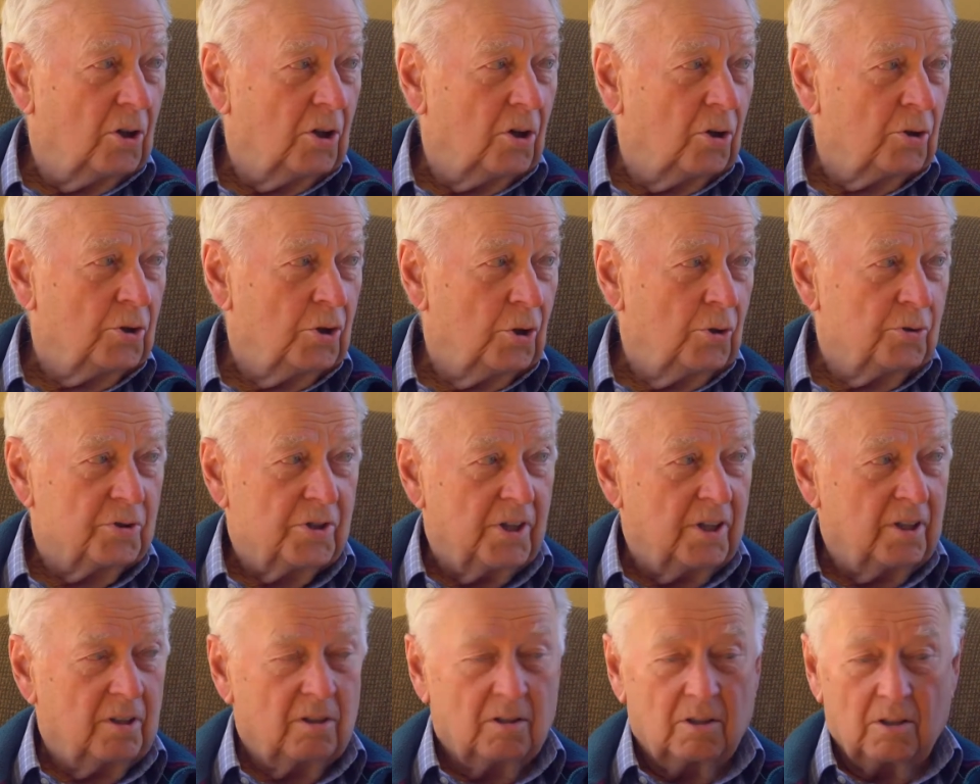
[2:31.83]

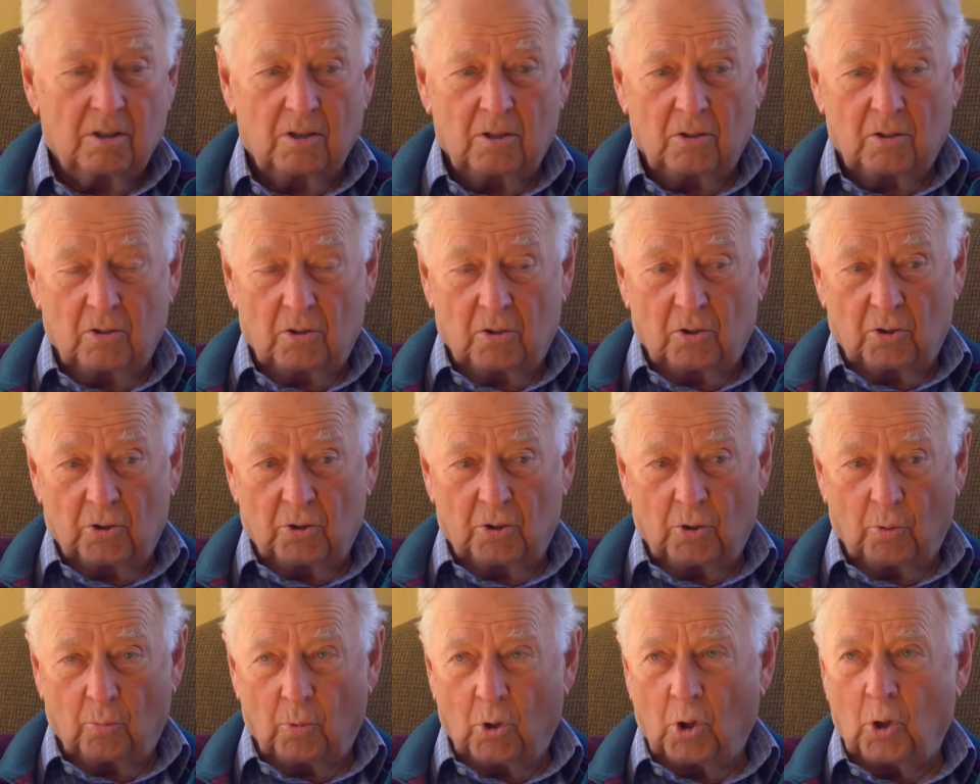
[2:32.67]
using
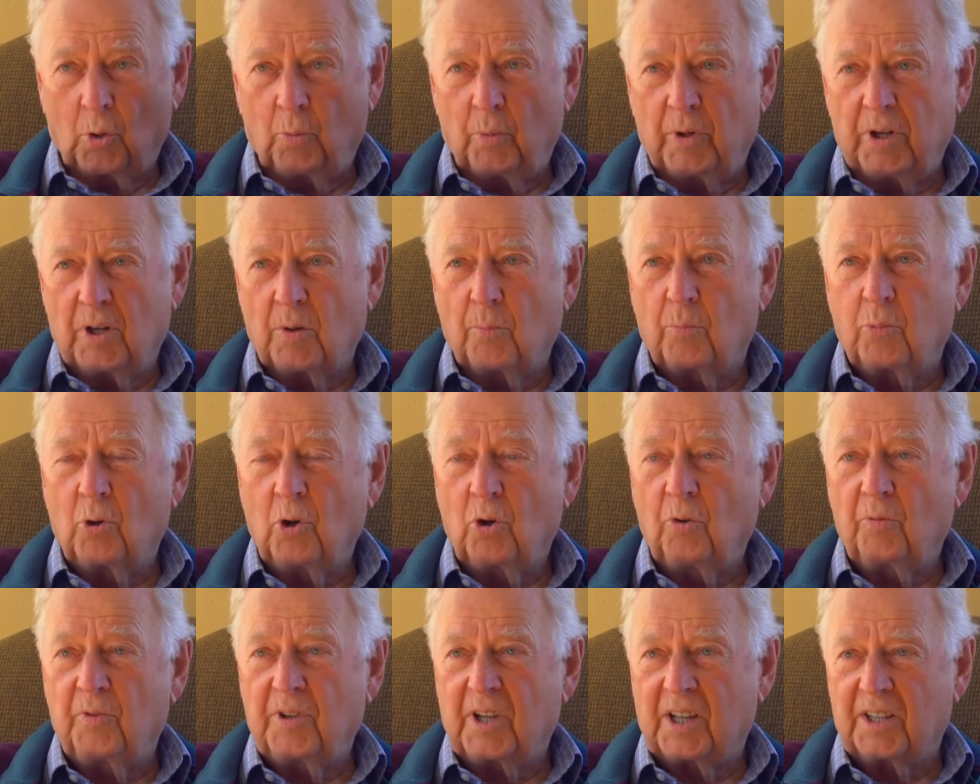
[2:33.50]
the road we'd
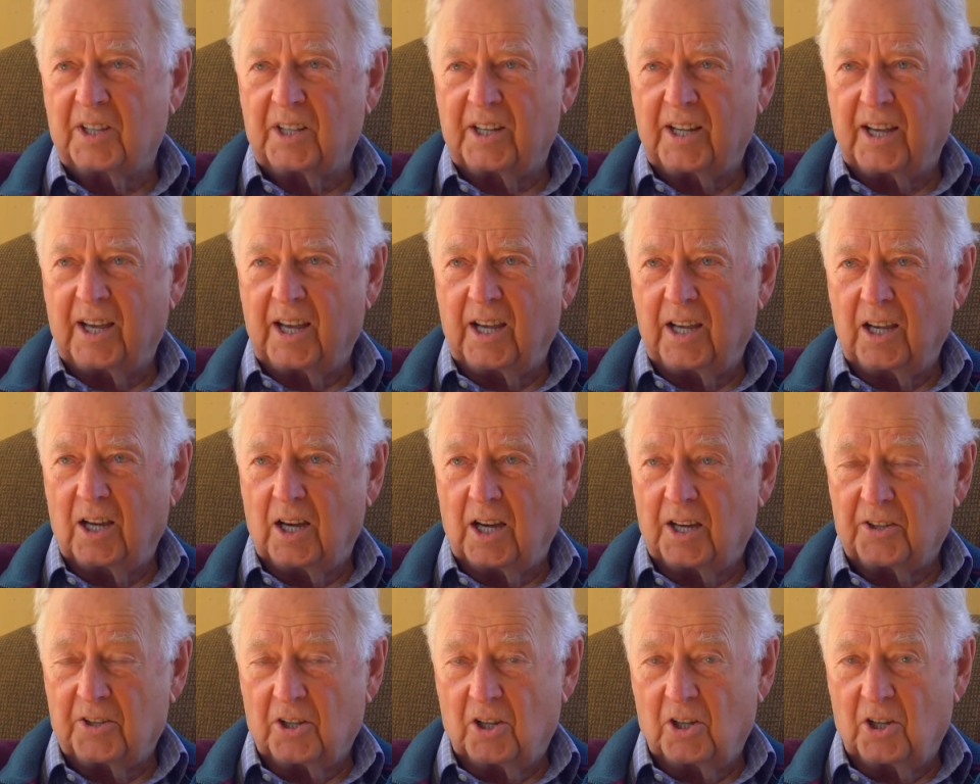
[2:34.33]
improved the other day,
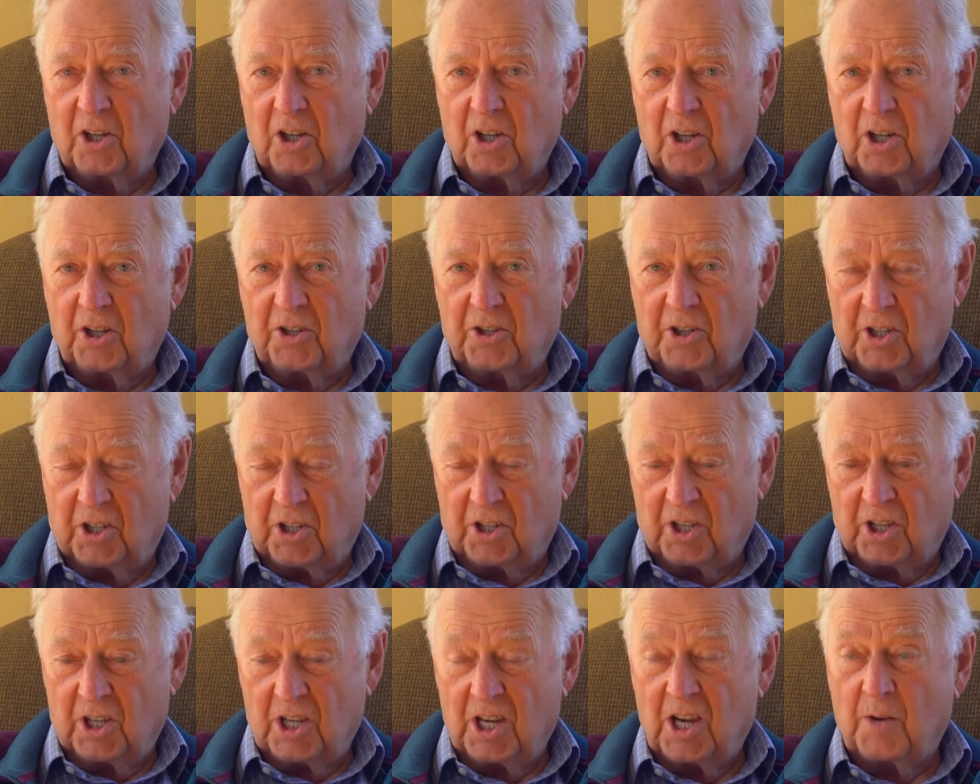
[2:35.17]

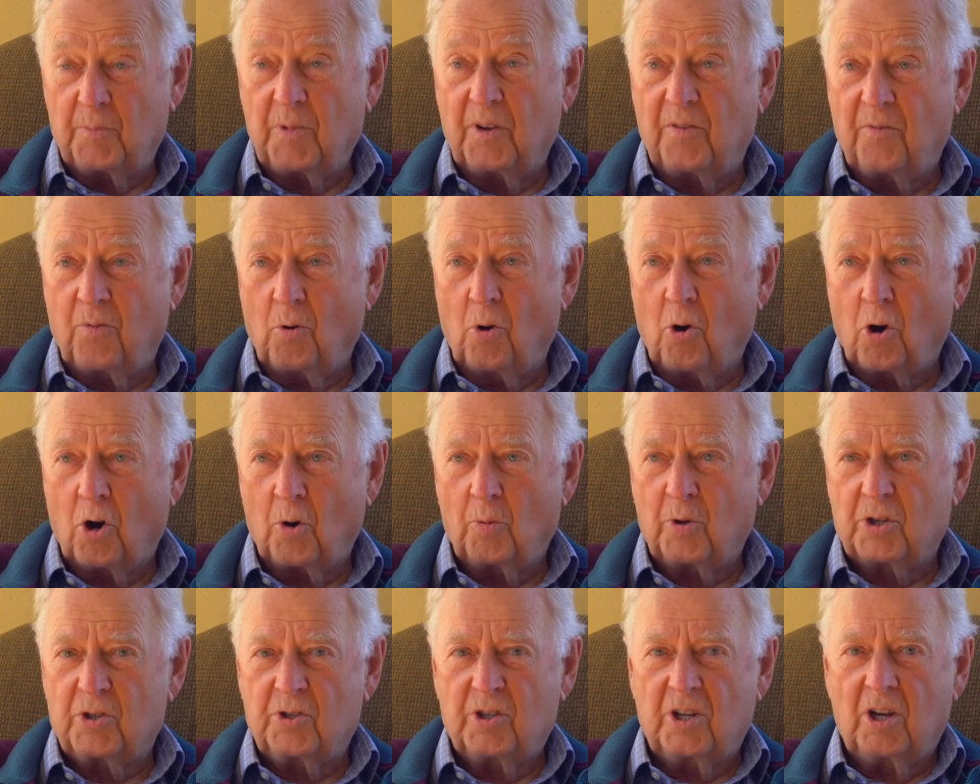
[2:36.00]
the year before,
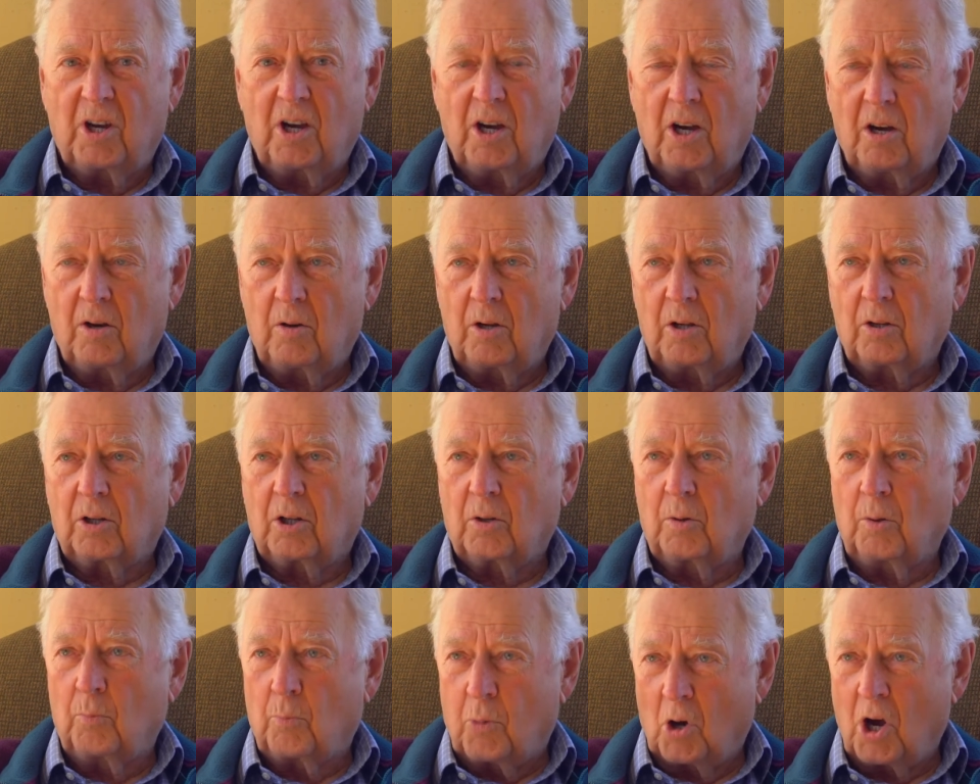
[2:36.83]
which
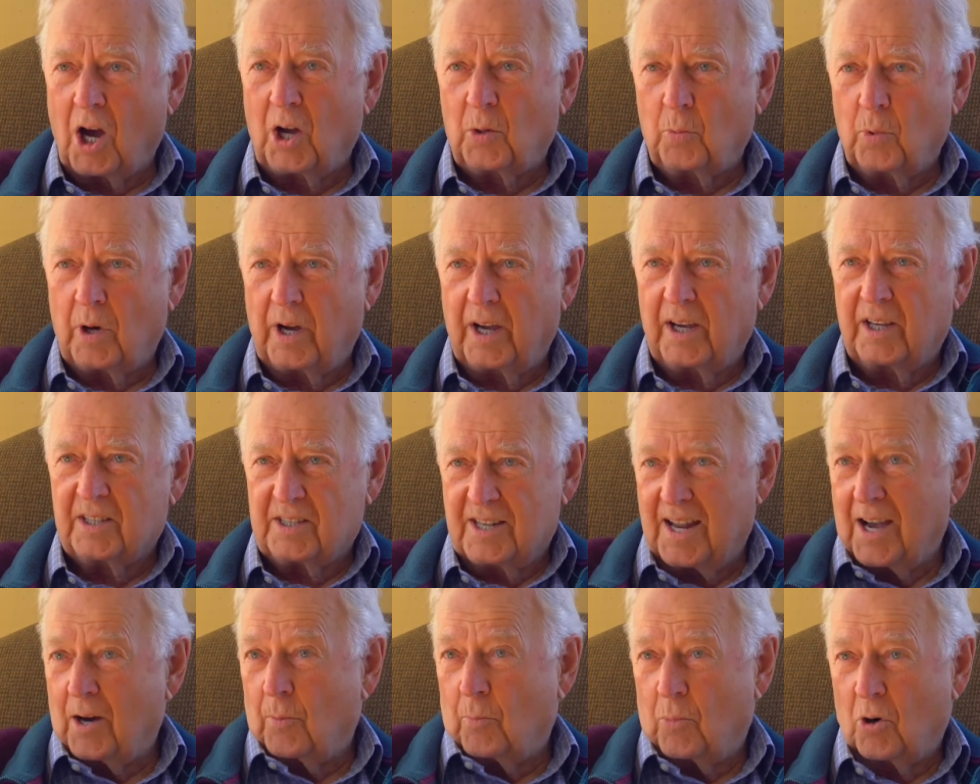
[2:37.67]
Broadway is
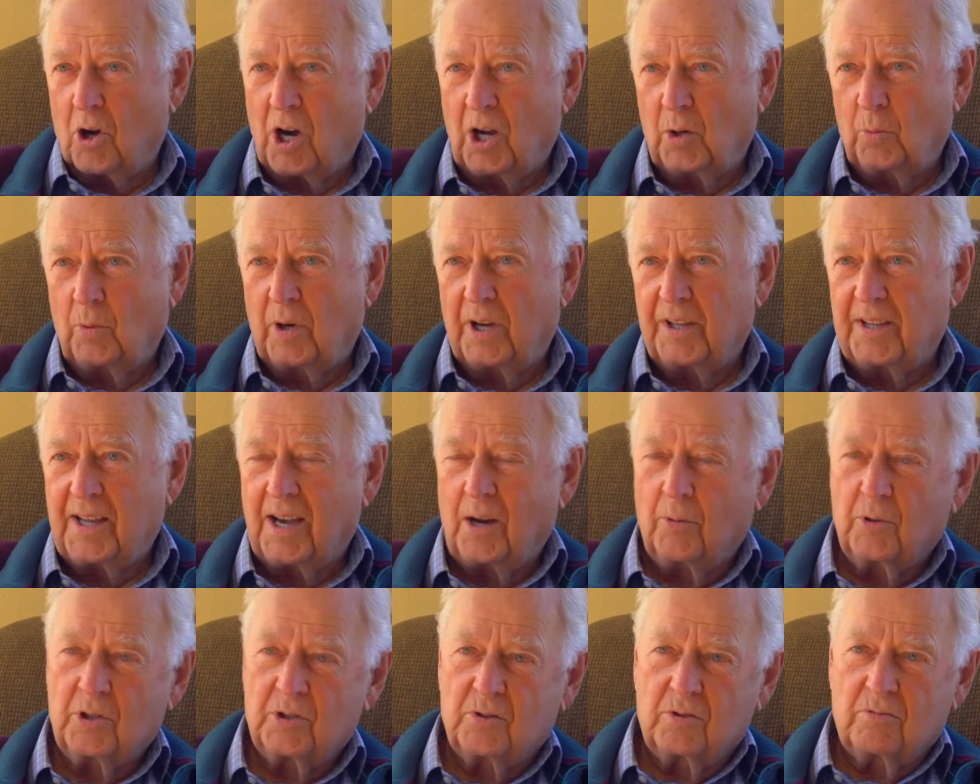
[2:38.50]
now Broadway.
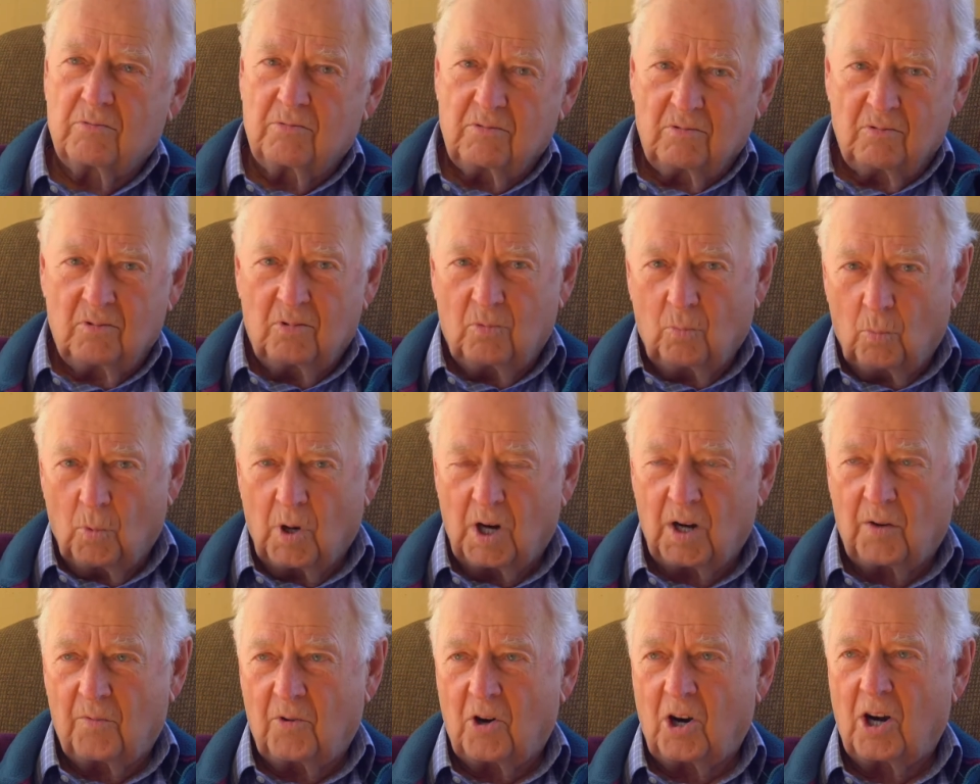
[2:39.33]
That was
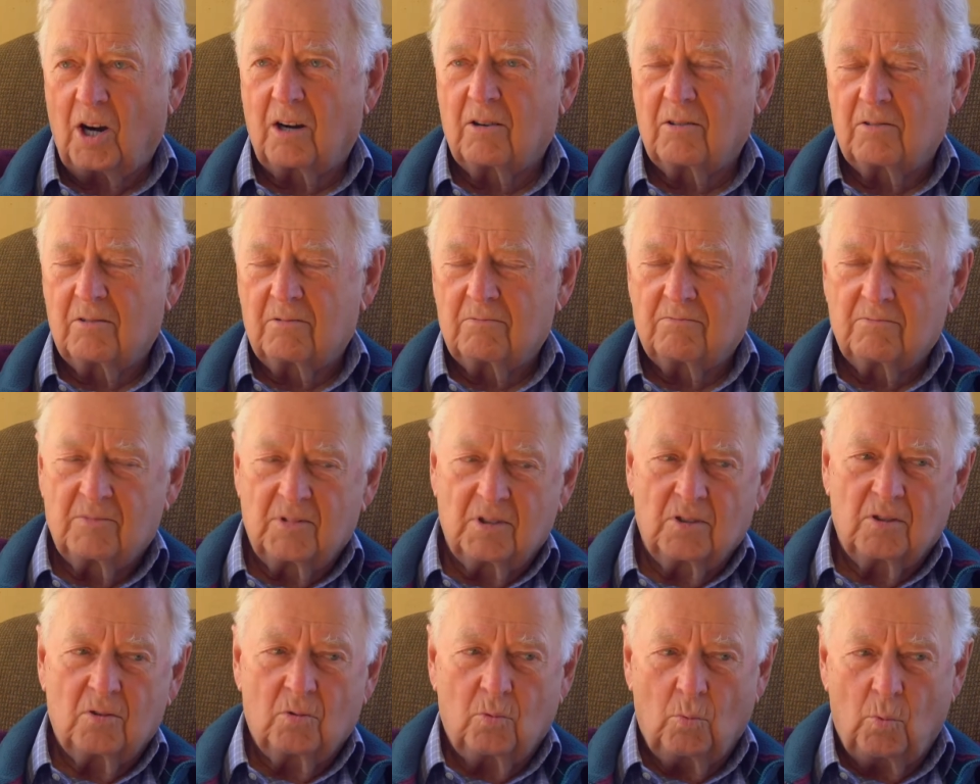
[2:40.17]
one of our
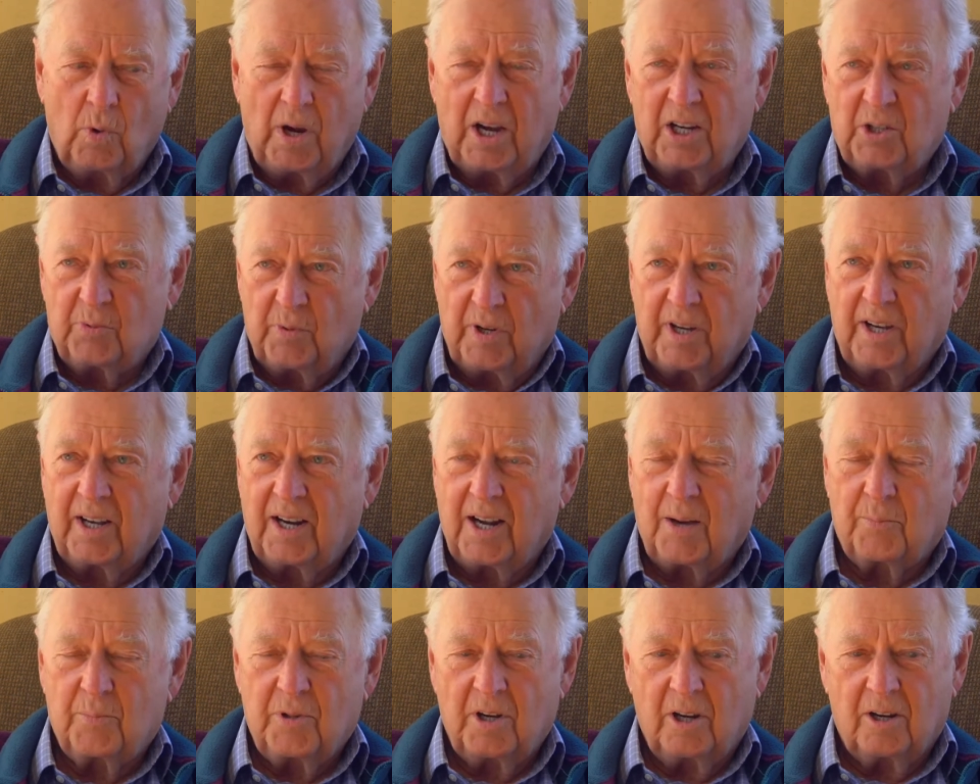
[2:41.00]
ways we got
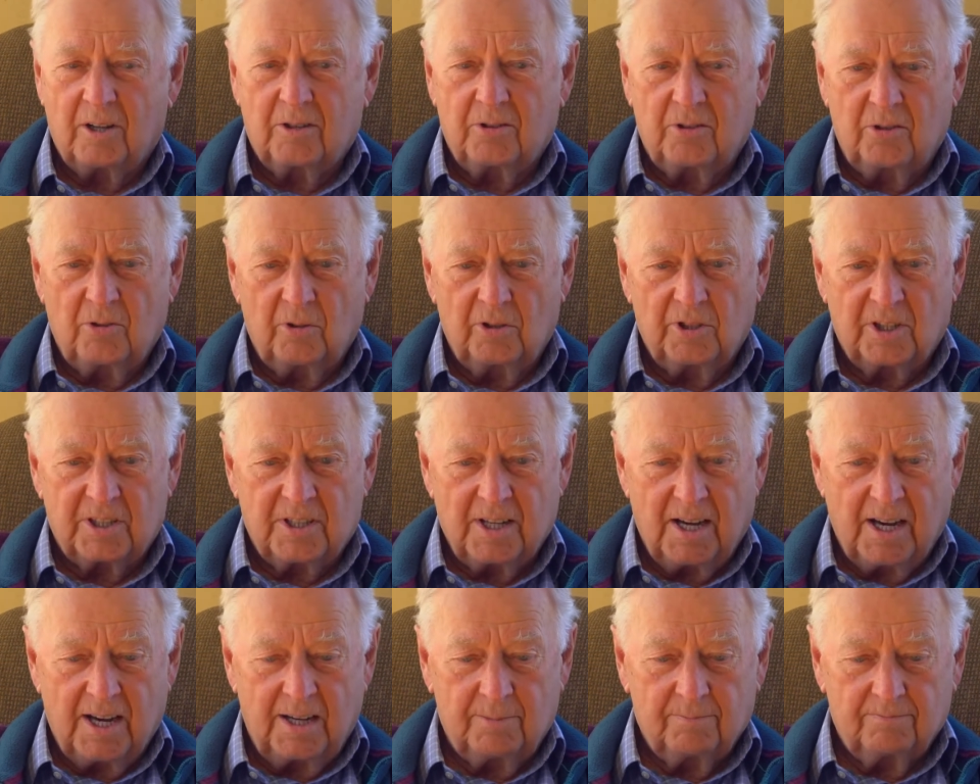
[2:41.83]
up here during the
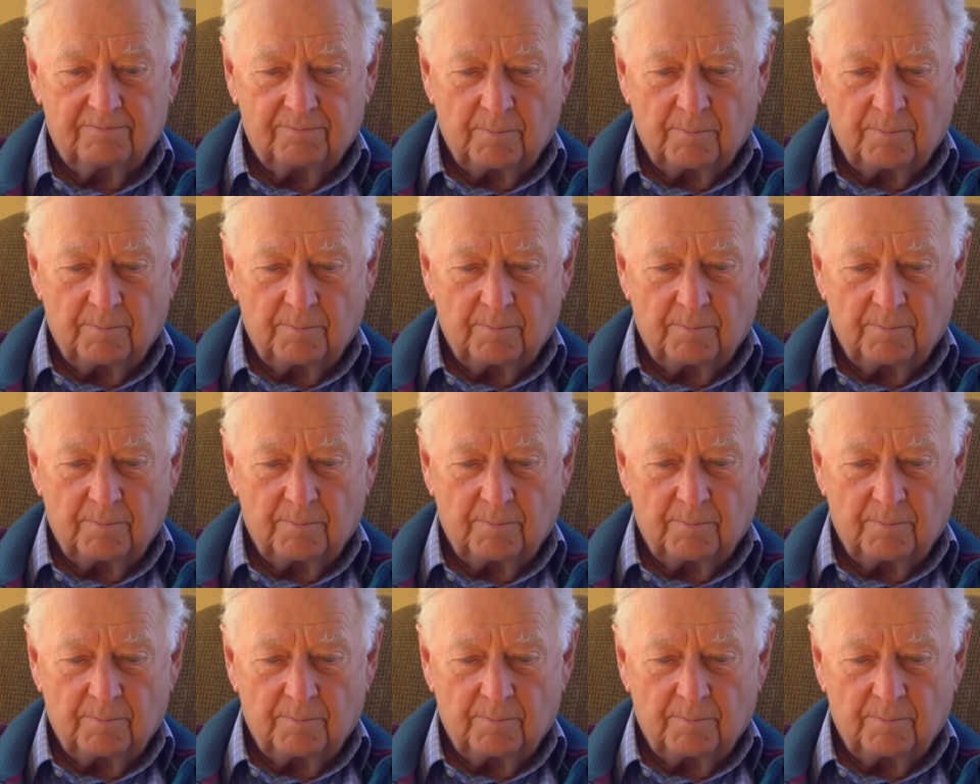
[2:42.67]
time.